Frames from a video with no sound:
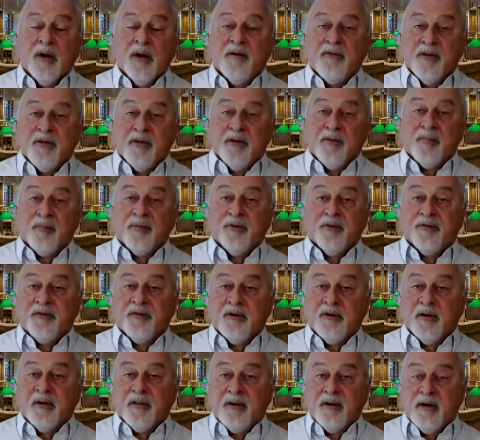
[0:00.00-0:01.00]
of the other
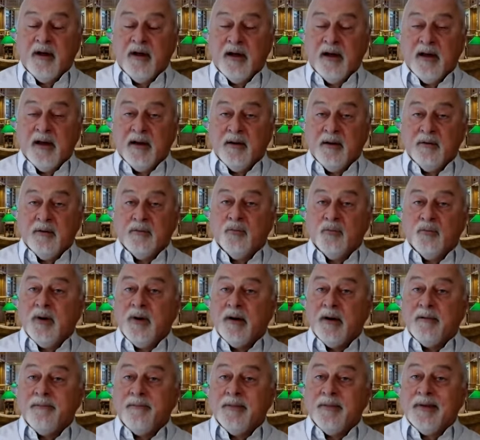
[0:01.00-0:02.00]
person on the line.
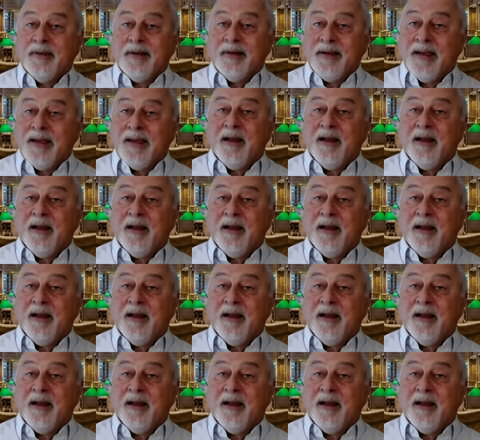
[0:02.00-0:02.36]
Well, in